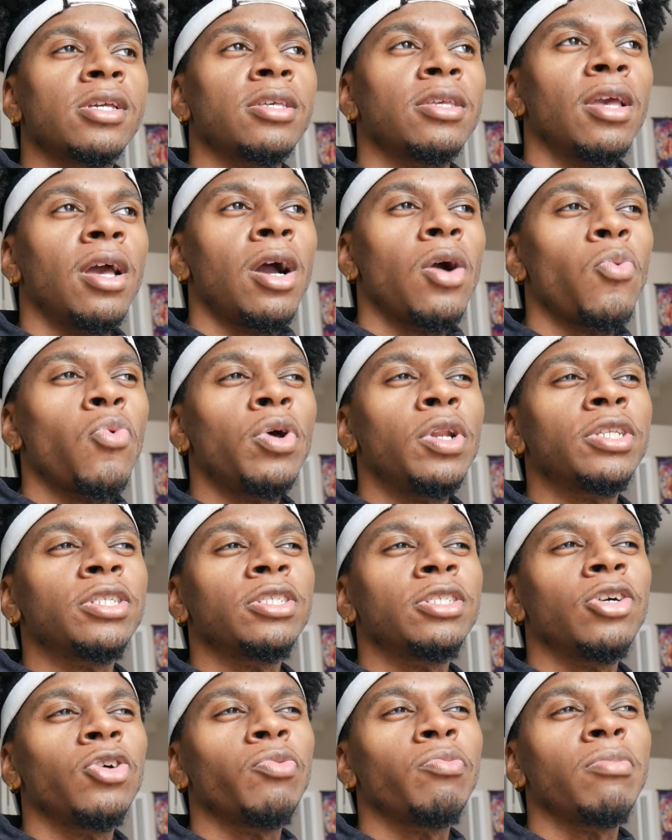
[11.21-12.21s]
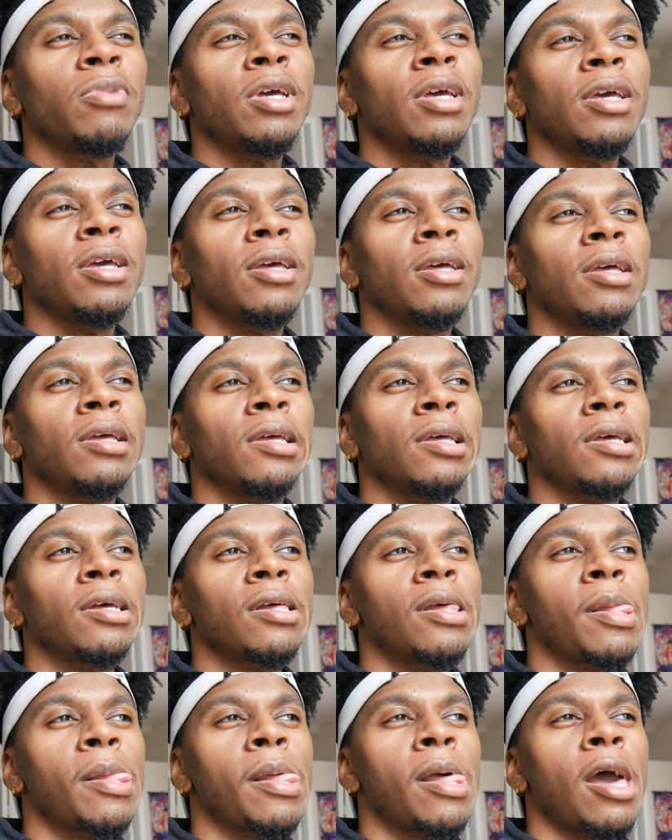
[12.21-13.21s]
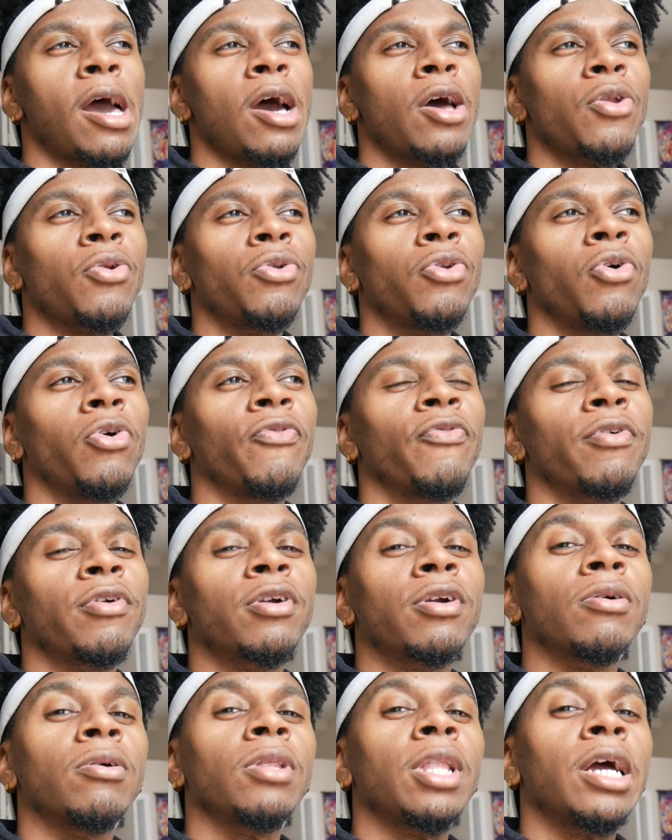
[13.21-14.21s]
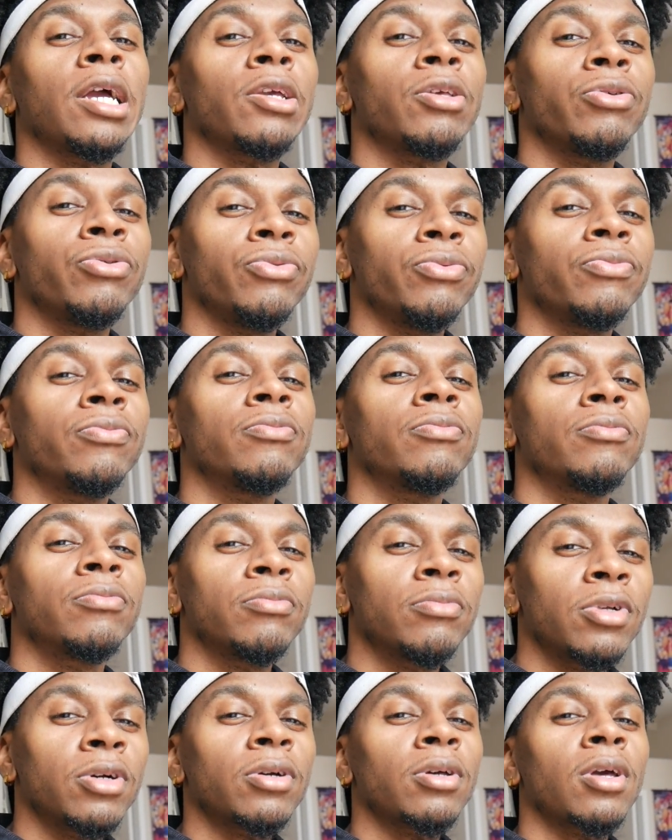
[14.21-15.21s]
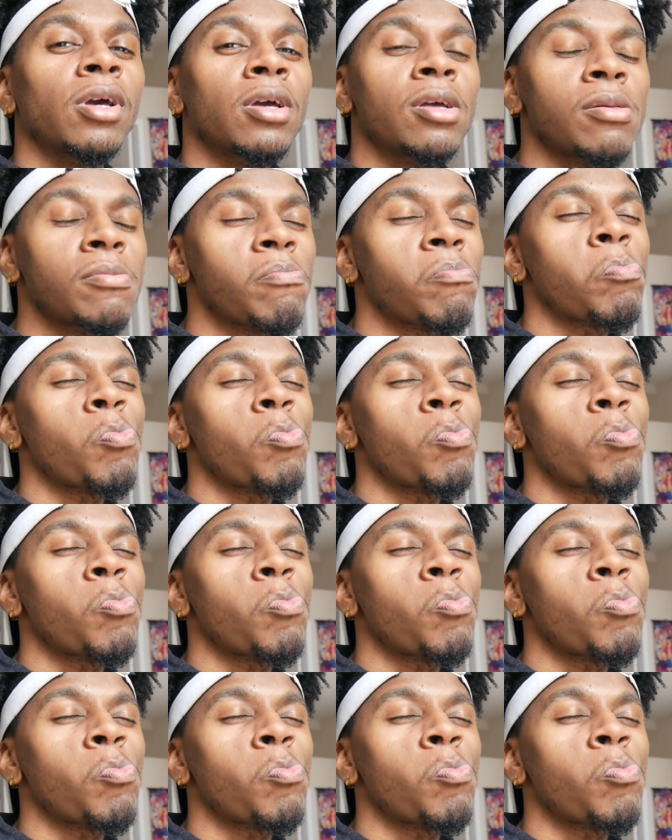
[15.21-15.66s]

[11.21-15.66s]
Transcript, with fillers: Y'all wanted to know, man, how to know if a girl like you. Okay.